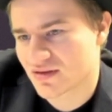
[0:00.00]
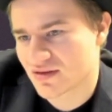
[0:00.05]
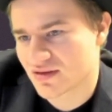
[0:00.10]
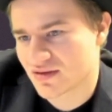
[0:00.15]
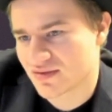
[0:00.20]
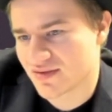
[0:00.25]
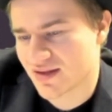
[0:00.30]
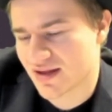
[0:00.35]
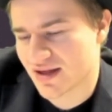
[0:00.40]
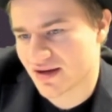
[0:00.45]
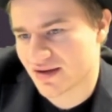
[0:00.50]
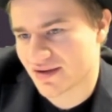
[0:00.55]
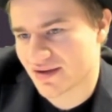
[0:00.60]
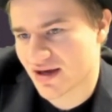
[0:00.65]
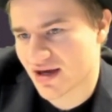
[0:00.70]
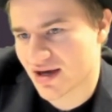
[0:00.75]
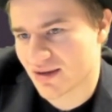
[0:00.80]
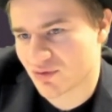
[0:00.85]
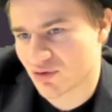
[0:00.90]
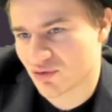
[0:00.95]
then
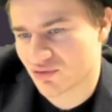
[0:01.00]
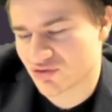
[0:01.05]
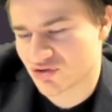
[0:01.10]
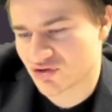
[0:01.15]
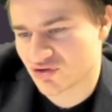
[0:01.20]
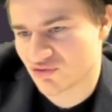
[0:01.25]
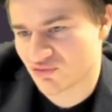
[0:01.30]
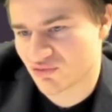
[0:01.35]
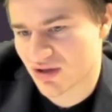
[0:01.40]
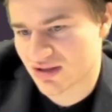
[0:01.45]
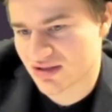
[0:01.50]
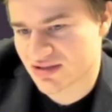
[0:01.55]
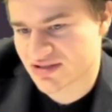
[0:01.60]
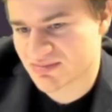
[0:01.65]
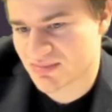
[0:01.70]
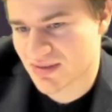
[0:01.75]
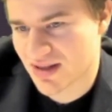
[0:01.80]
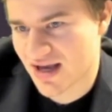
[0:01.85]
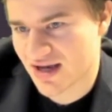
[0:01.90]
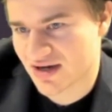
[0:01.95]
I'm going to do well as
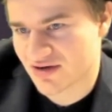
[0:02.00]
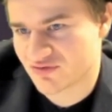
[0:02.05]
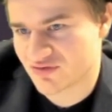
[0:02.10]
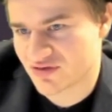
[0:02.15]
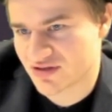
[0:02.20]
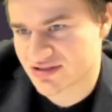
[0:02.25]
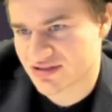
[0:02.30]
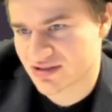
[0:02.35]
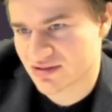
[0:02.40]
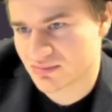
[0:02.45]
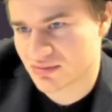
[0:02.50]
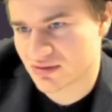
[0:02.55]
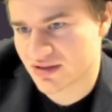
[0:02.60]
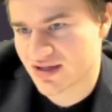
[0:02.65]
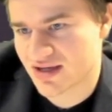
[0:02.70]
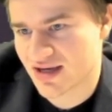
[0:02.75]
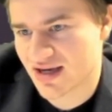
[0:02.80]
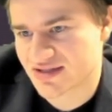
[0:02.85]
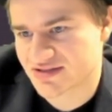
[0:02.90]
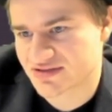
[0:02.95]
black. For example,
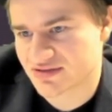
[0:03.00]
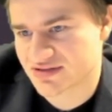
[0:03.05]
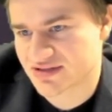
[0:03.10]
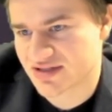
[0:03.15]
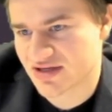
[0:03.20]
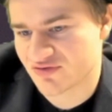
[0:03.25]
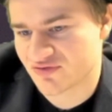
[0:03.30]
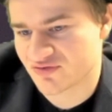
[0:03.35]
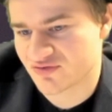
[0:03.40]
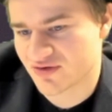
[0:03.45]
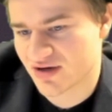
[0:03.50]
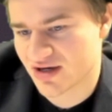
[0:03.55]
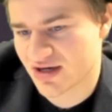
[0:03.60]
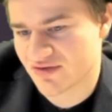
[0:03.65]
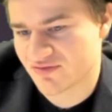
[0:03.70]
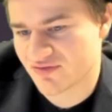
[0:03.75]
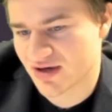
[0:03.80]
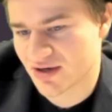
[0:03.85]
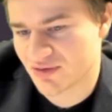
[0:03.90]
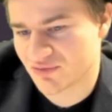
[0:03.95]
castles
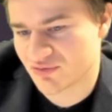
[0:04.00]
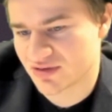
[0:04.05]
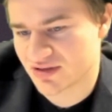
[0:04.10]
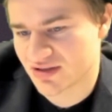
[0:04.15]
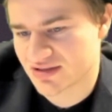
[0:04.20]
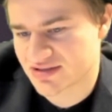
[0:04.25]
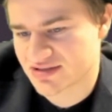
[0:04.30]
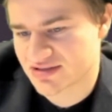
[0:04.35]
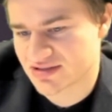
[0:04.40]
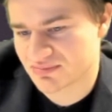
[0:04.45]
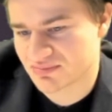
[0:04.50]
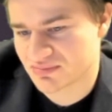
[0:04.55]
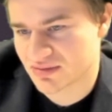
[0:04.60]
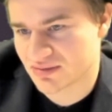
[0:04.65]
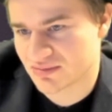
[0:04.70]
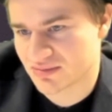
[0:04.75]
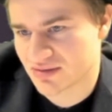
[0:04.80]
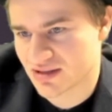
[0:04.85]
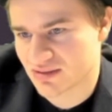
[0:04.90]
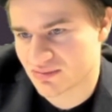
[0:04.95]
f5, I would then simply
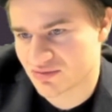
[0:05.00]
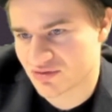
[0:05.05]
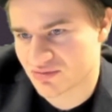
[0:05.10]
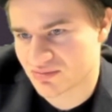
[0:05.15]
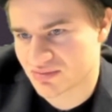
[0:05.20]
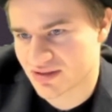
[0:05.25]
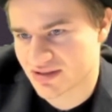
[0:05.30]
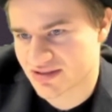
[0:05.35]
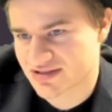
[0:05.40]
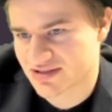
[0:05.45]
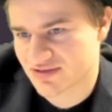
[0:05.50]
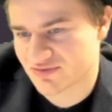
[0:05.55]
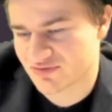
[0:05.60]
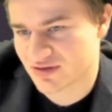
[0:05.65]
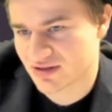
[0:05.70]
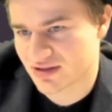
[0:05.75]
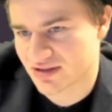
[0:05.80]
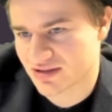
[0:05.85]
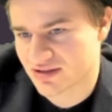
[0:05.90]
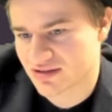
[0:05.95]
be able to play something
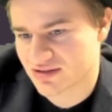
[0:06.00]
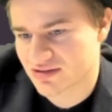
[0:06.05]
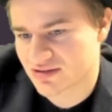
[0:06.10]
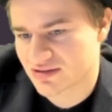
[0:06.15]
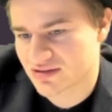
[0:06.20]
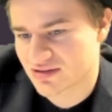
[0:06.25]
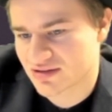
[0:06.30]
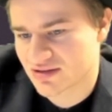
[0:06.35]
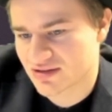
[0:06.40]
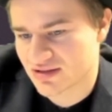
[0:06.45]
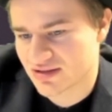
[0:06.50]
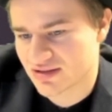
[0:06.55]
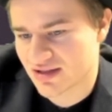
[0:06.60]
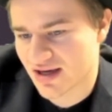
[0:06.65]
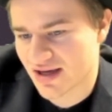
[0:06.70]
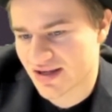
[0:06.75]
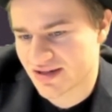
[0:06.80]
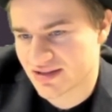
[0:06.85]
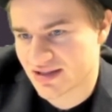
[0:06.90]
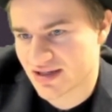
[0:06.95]
like
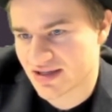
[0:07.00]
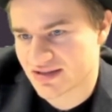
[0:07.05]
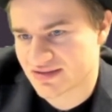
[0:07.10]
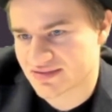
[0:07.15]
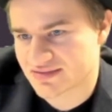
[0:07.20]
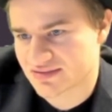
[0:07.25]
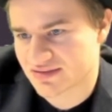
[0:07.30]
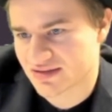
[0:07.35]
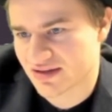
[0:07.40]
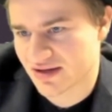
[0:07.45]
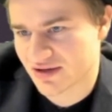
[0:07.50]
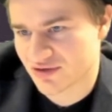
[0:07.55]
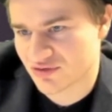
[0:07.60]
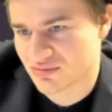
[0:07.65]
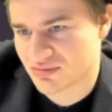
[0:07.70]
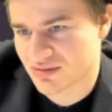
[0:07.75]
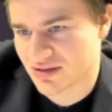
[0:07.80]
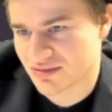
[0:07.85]
knight e8, and then I could play